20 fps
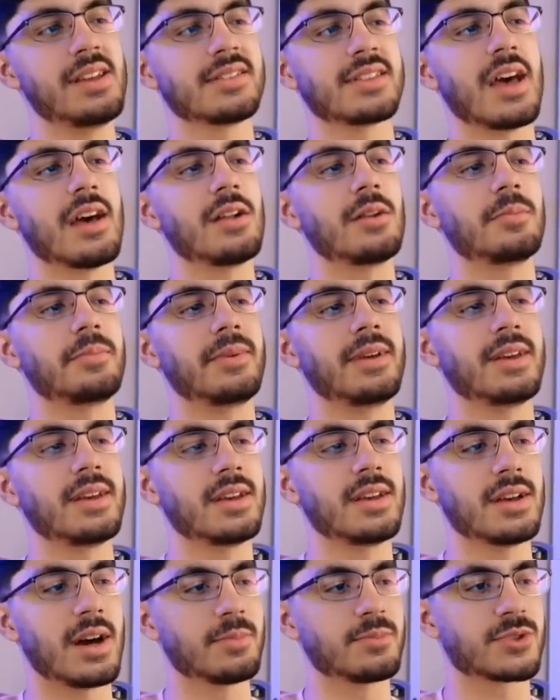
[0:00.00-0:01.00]
help
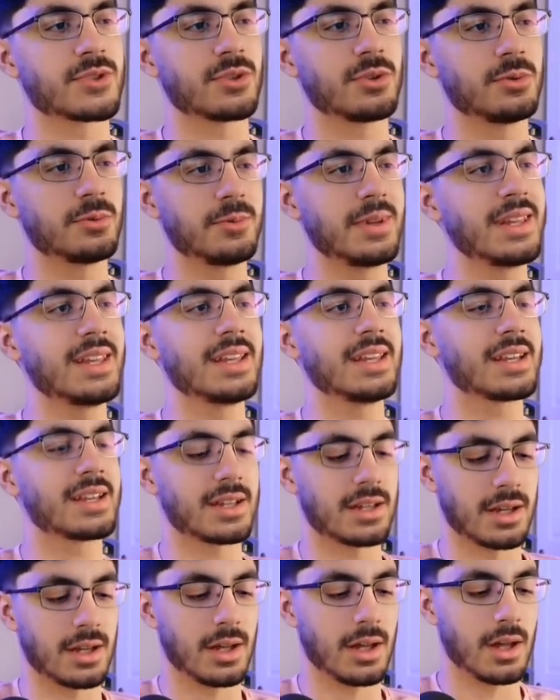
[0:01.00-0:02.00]
me. I'm so
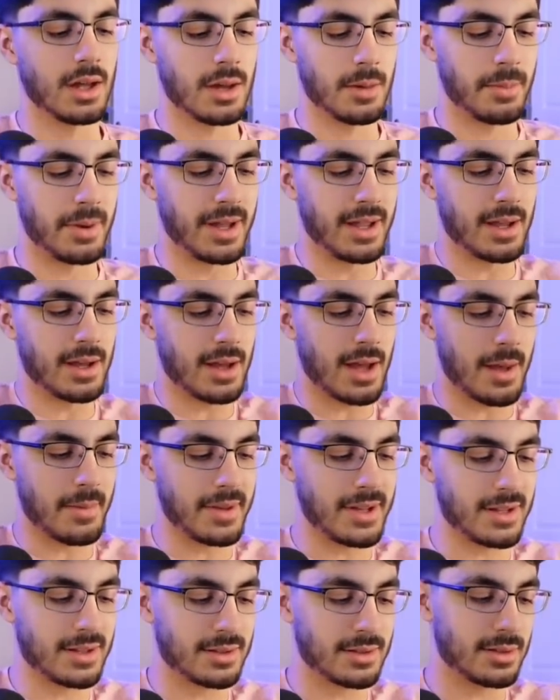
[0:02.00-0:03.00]
weak. But, I
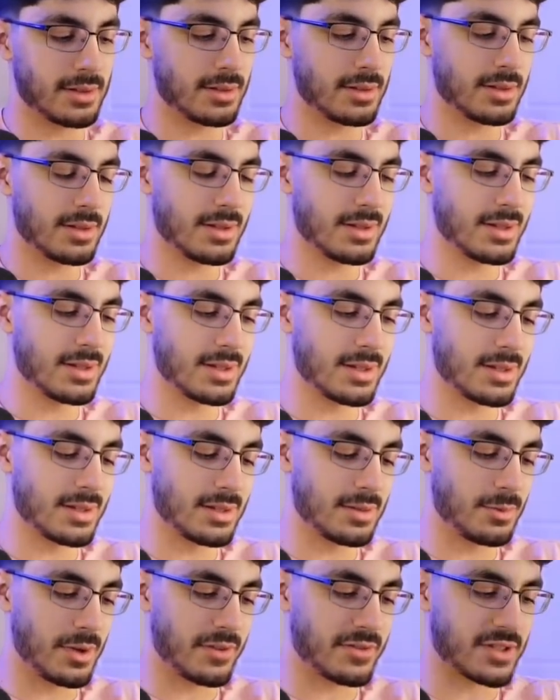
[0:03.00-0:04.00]
mean,
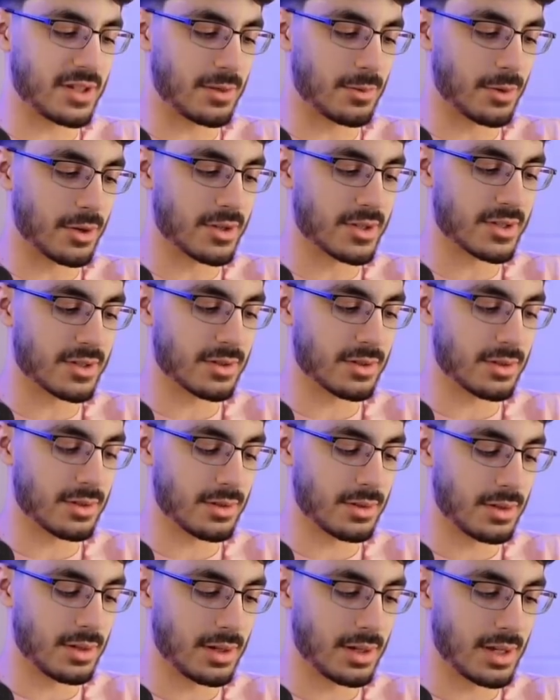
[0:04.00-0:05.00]
we've seen worse.
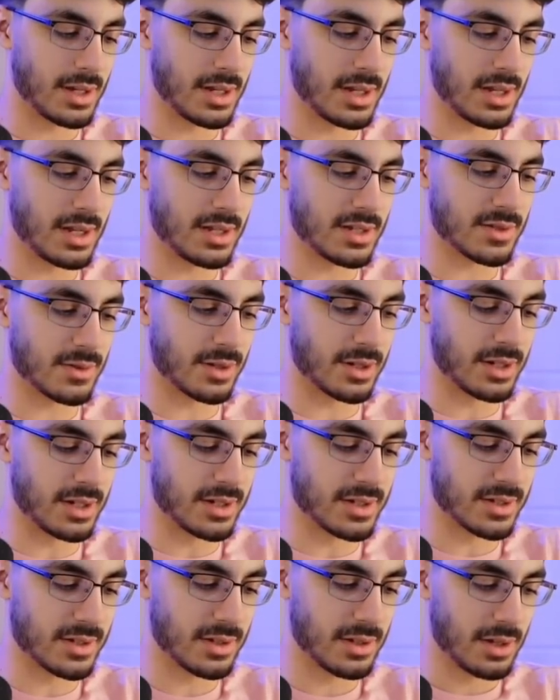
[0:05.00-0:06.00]
It is what it
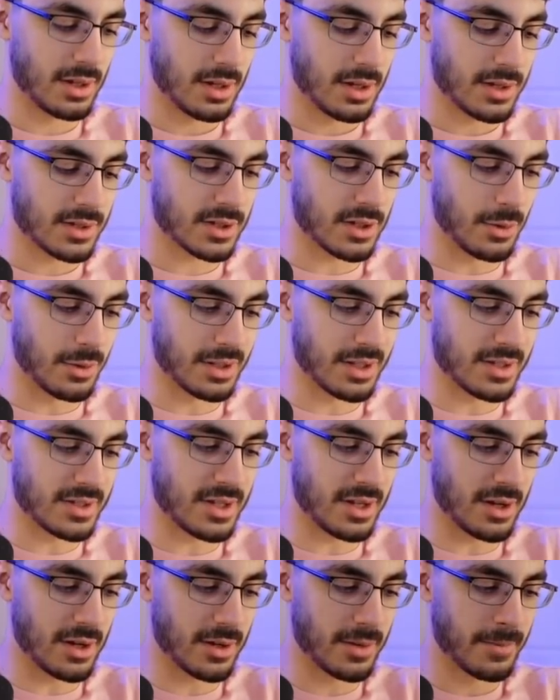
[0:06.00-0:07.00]
is. Let's go with this
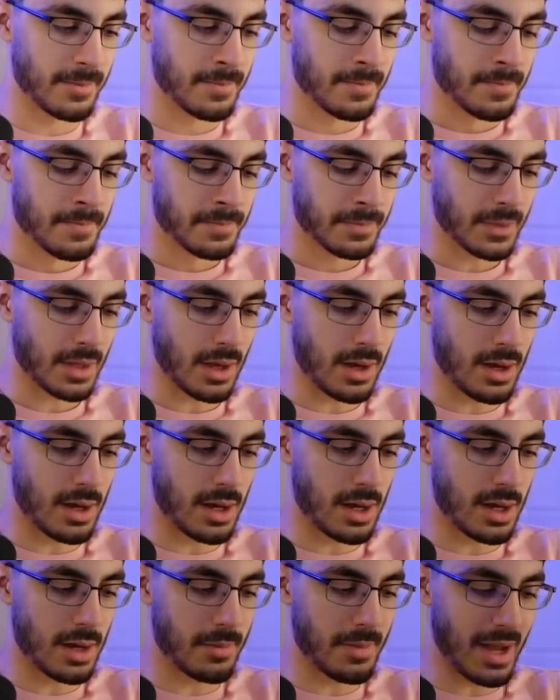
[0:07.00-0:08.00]
here.
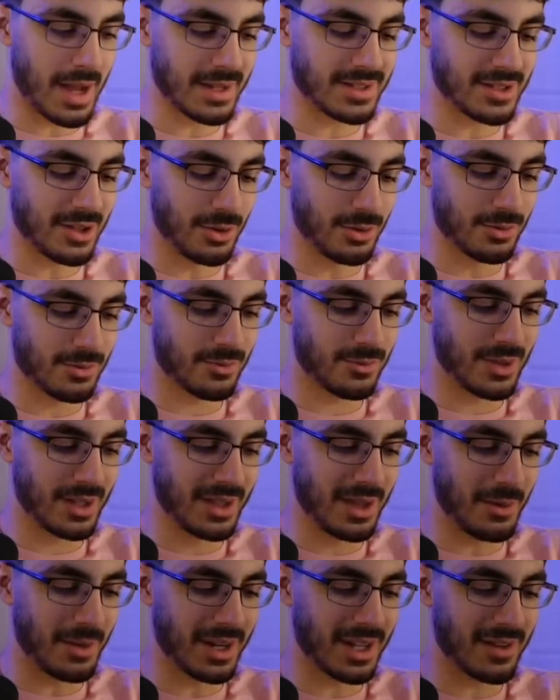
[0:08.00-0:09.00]
I don't
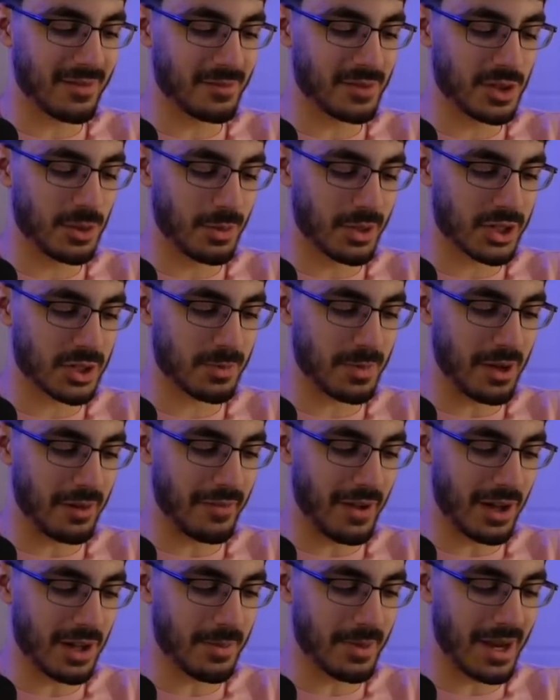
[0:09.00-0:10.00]
really want to give him too much spell
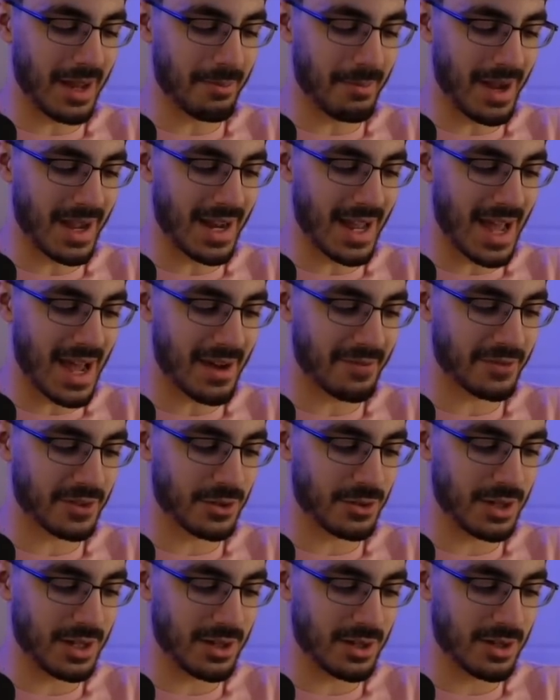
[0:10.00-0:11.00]
value, but I might have
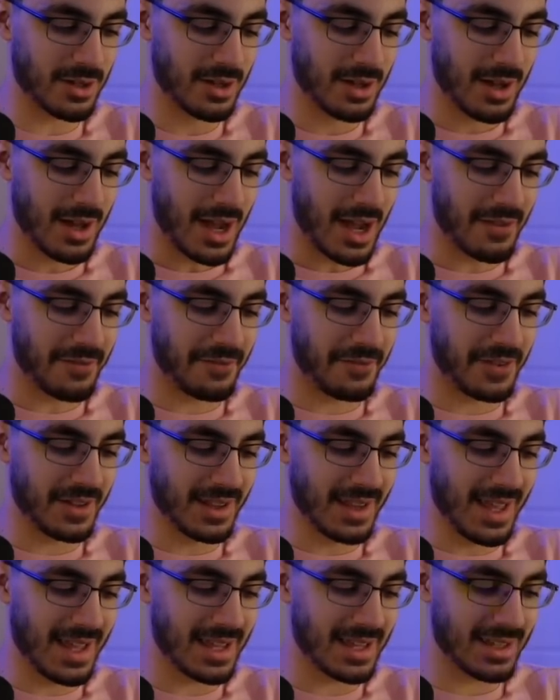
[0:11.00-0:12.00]
to here. I feel
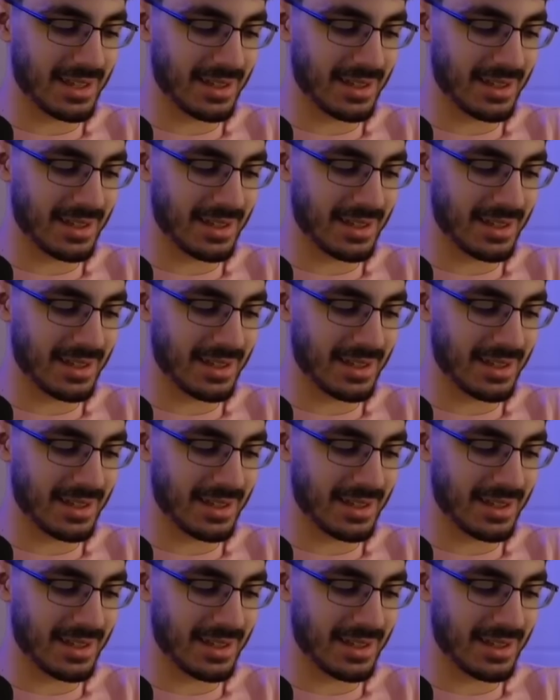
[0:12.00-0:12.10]
like